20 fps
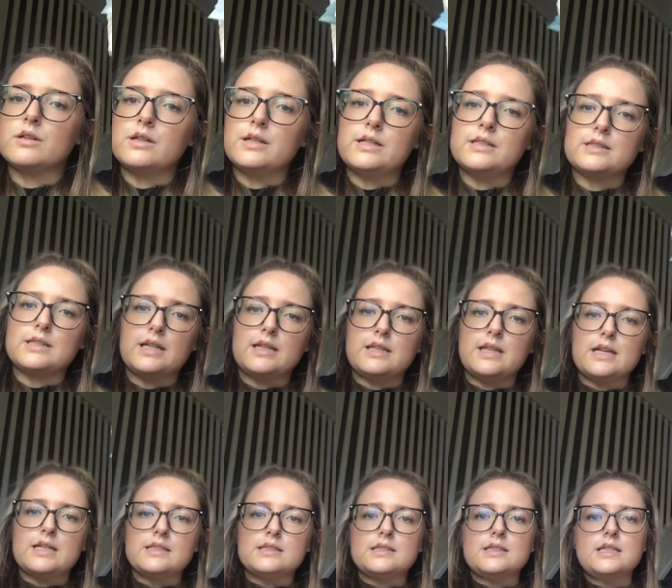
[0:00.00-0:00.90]
And it's like
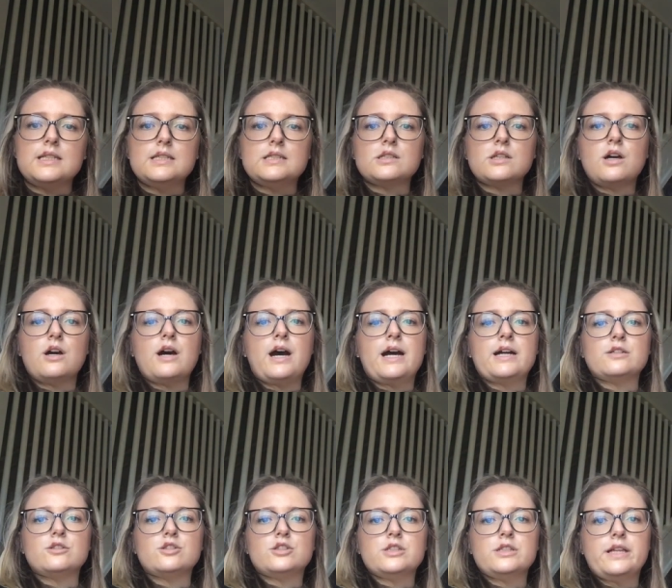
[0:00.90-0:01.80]
this. These are
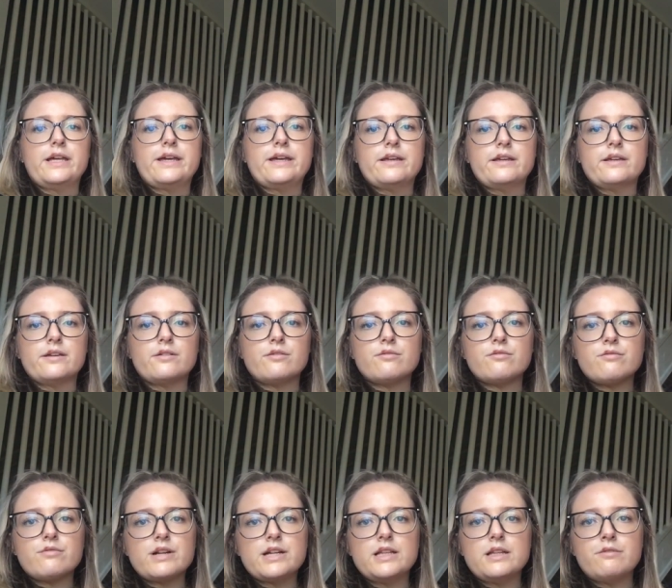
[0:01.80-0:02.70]
actually
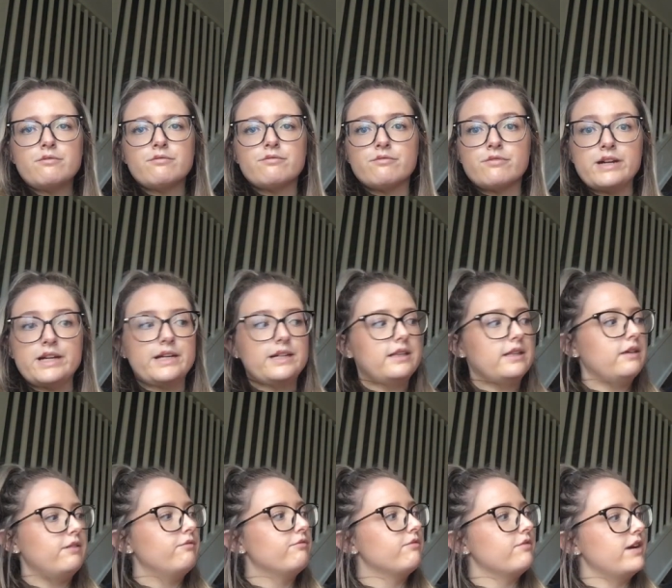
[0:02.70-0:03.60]
really,
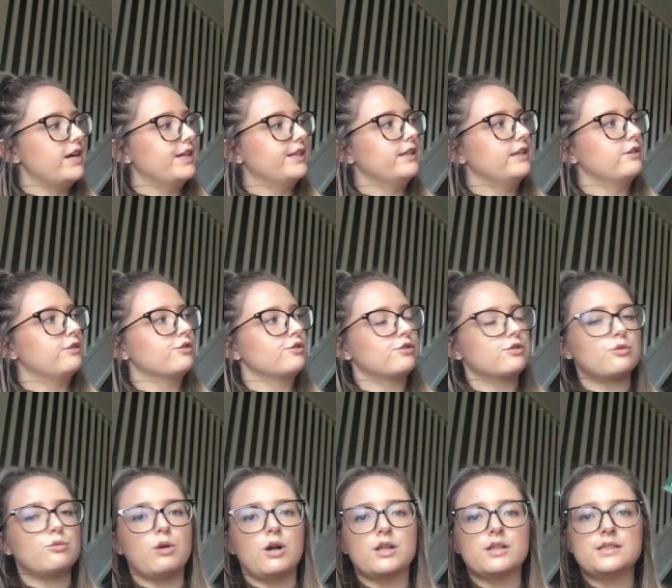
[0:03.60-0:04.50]
really, really good
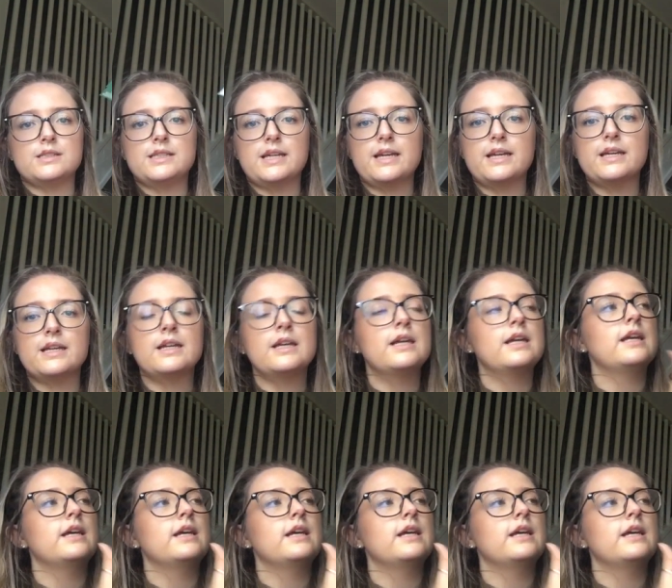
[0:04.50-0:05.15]
quality.